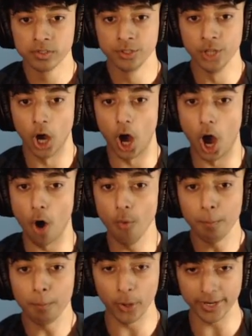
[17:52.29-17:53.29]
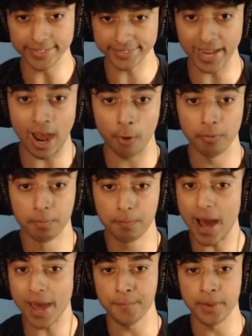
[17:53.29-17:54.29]
No! Put it down!
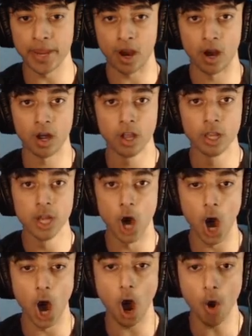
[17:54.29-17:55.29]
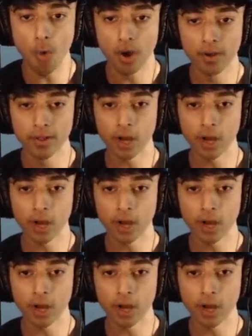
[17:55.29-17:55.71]
Bad, Mia! No!